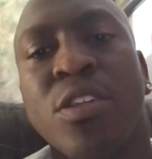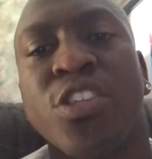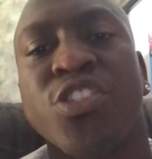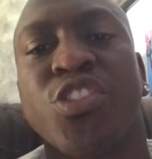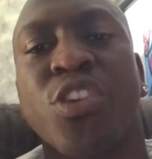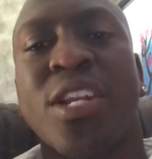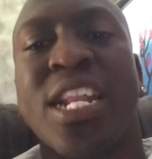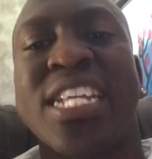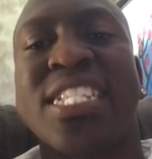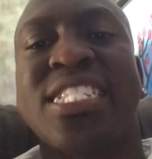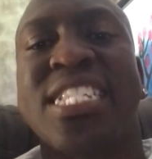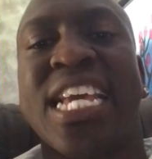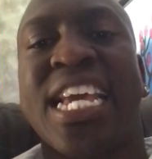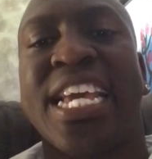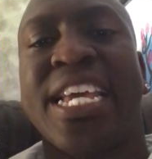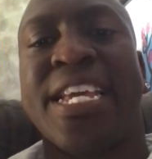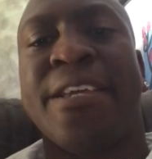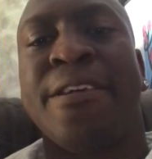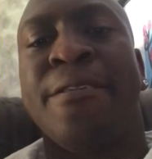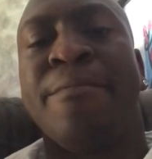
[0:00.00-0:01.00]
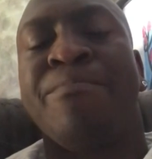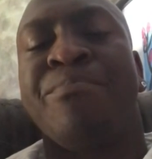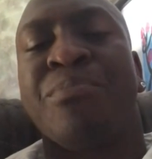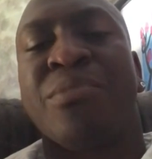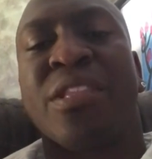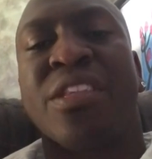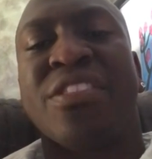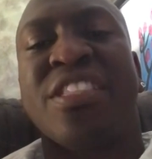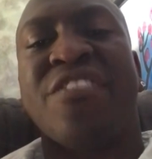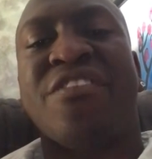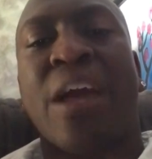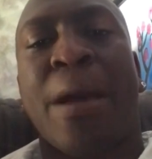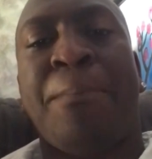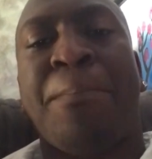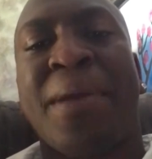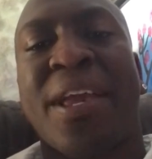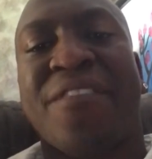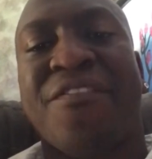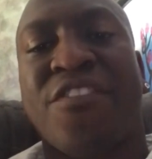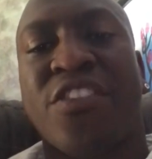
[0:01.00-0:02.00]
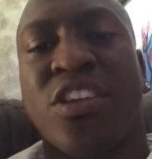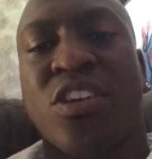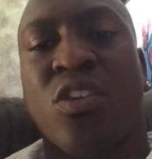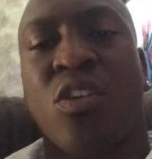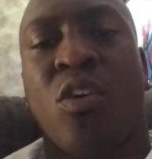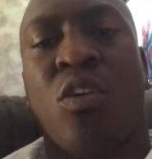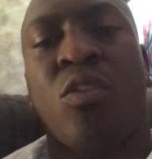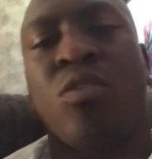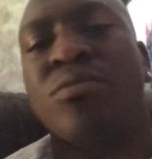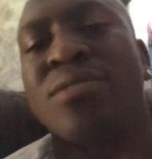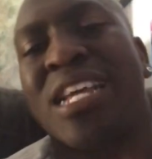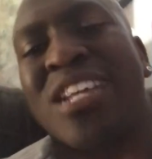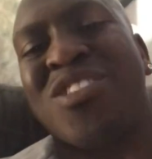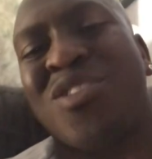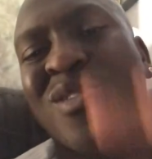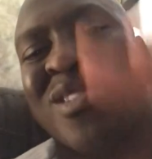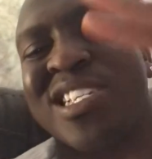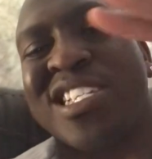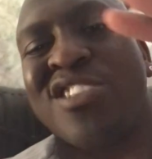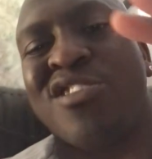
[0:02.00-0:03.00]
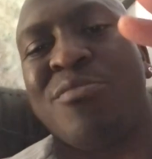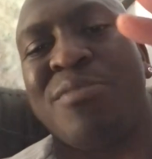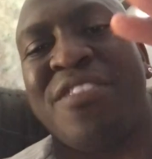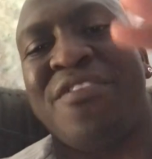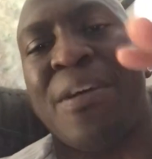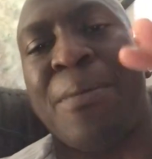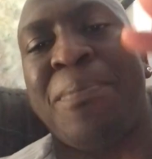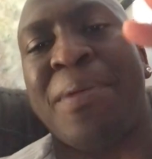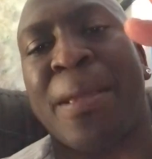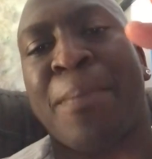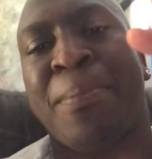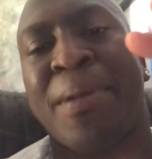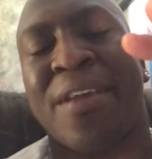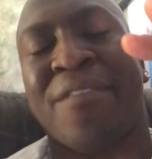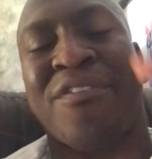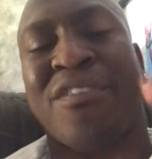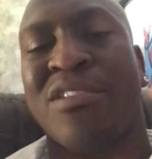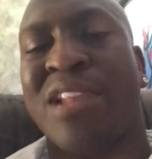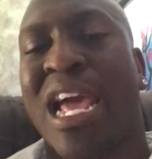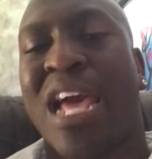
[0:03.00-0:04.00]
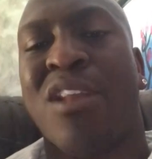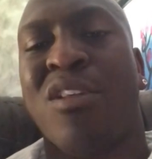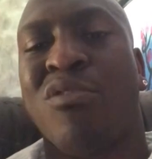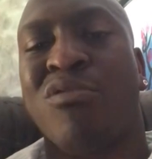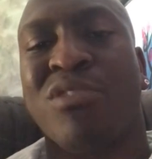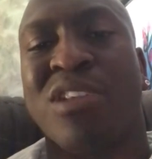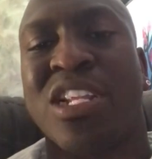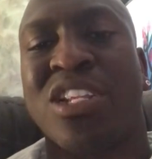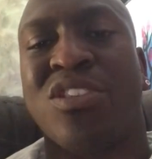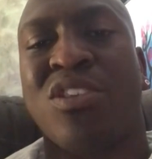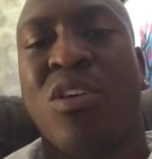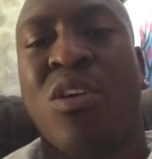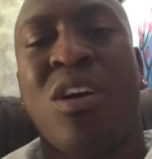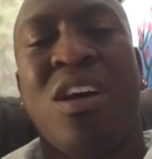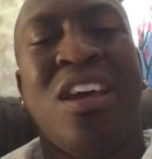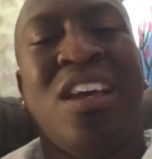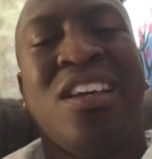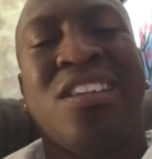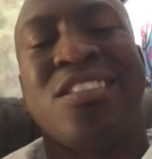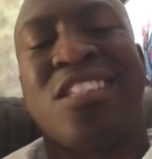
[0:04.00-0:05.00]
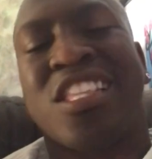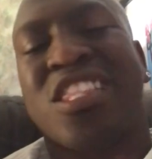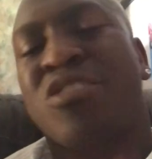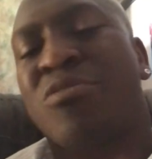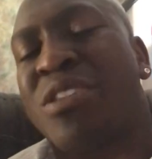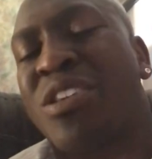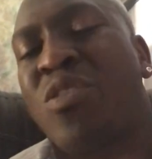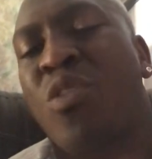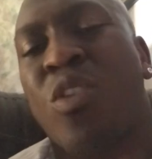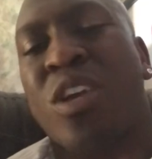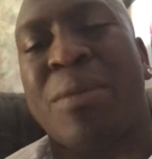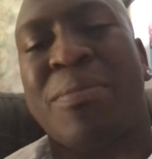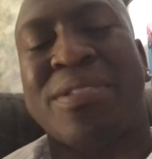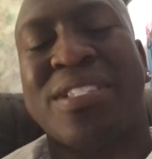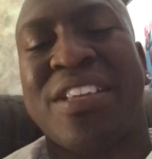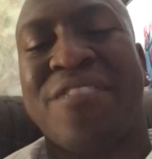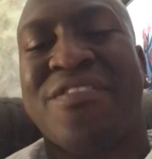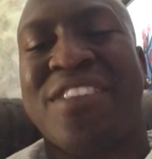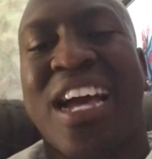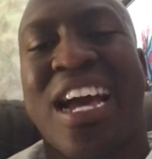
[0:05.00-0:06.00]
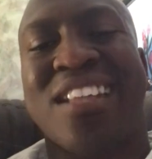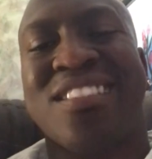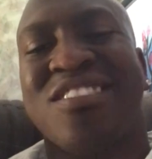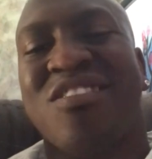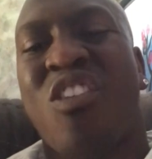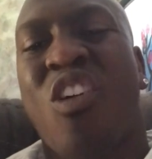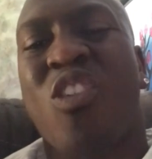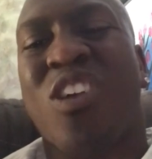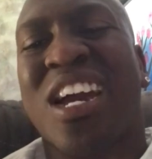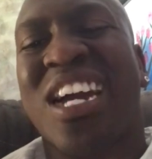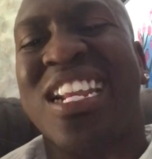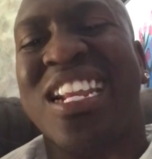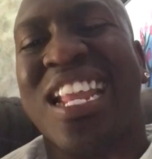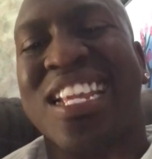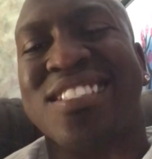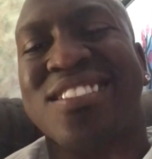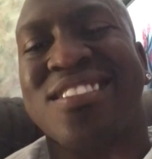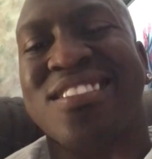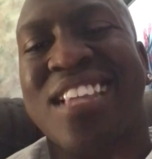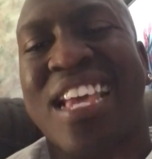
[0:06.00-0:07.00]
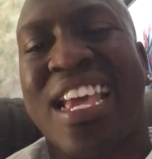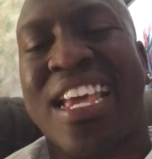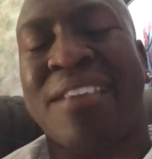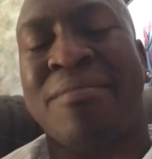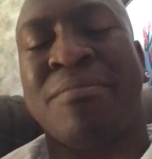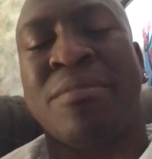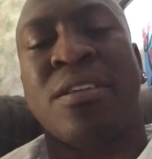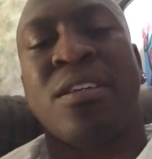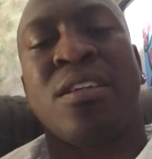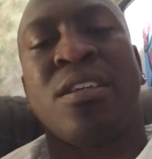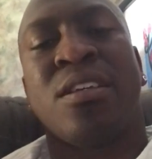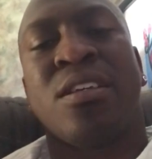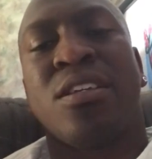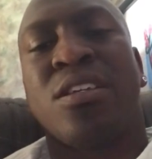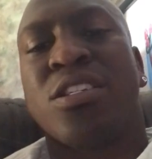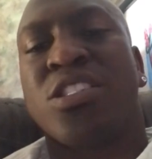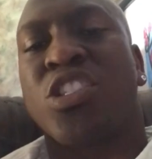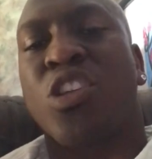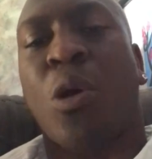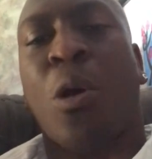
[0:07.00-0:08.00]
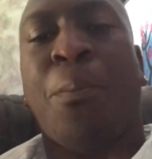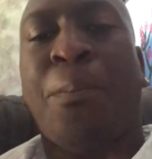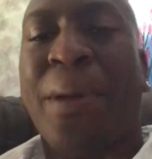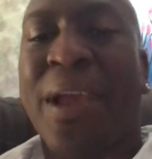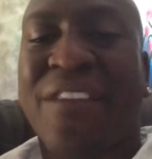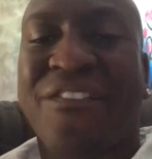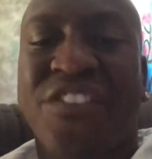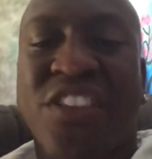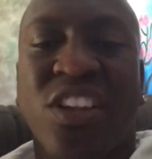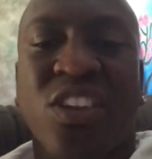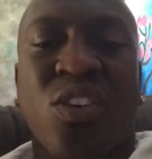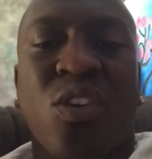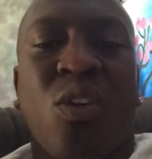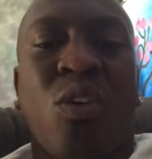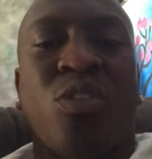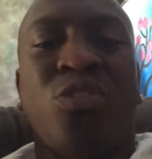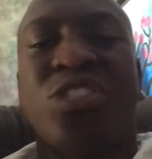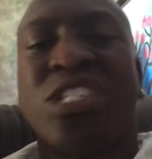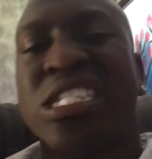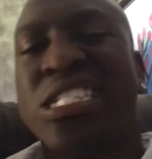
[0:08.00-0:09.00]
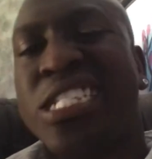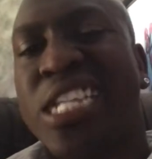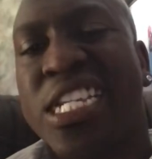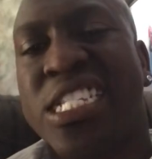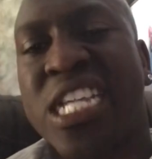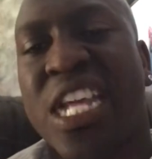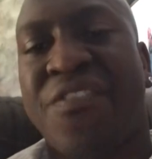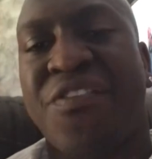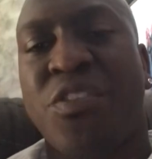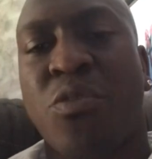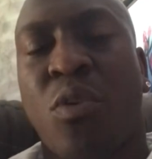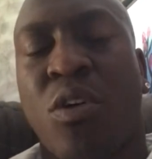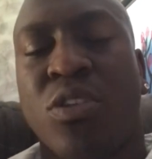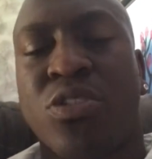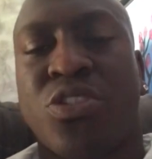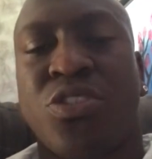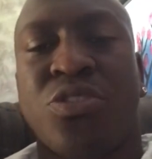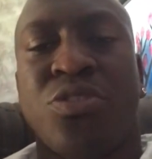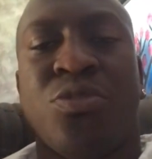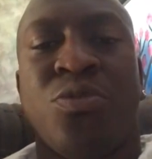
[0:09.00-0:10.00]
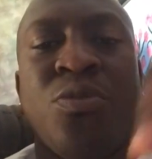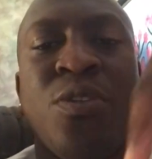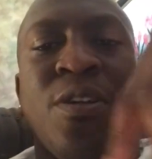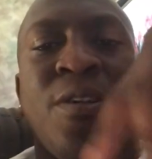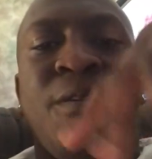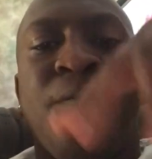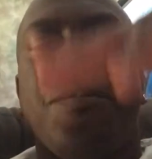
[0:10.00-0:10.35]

So let's say they've got Pickford in goal. Now don't kill me if I pick Pickford. I don't really know. The three goalkeepers they've got, they're all kind of like the same. So Pickford in goal, you can change that if you want to.